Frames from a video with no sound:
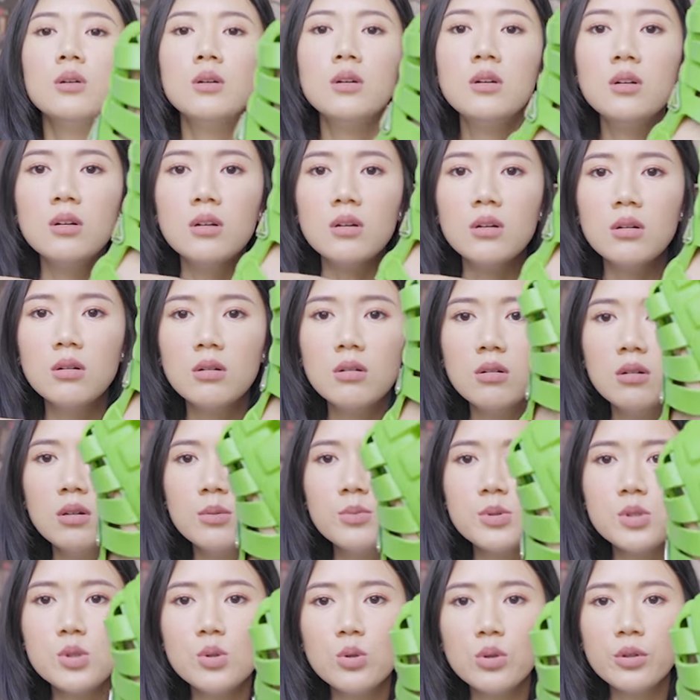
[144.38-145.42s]
Oh,
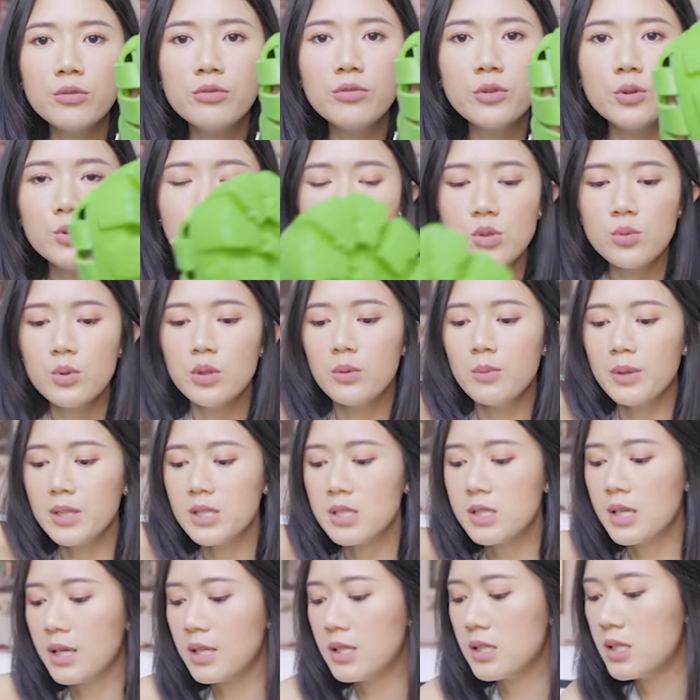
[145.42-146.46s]
so confused with my
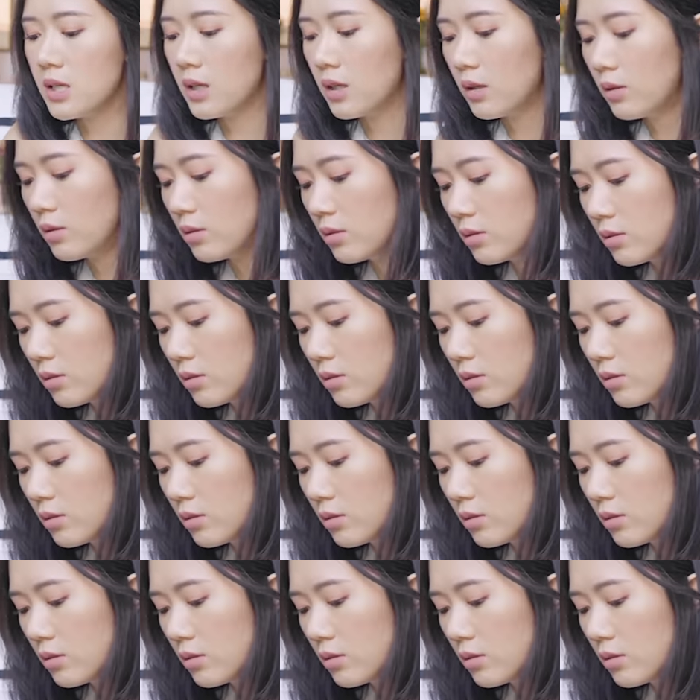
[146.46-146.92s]
sizing